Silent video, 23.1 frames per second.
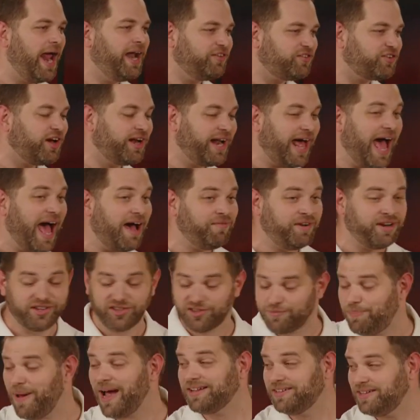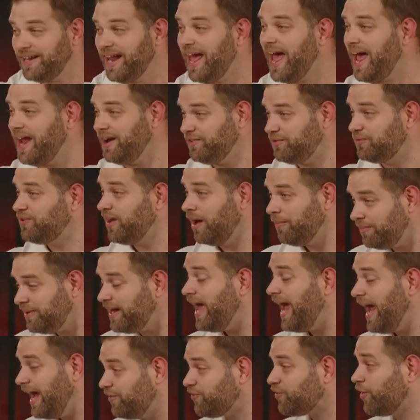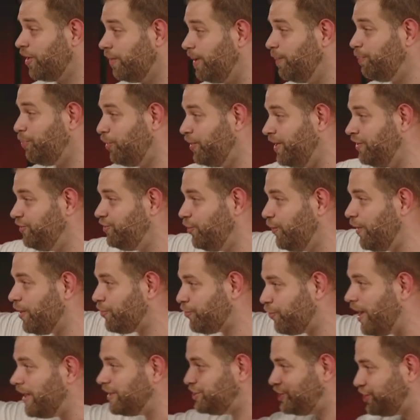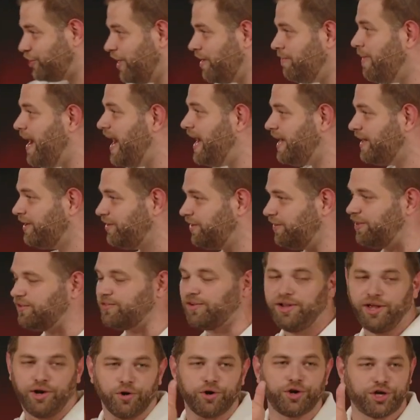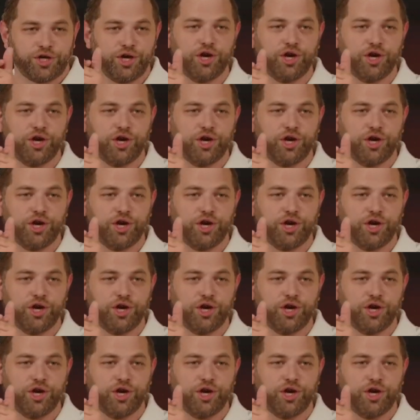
and it's going to have an expected end. Someday it's going to be put into a crusher and made into this little